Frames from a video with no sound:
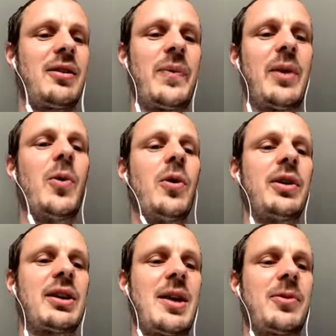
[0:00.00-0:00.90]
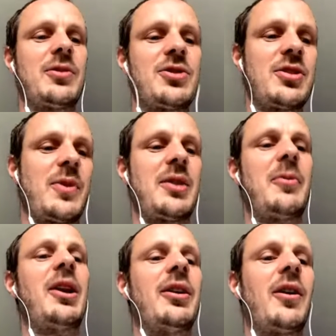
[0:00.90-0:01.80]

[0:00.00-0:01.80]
you won't accept 120 million,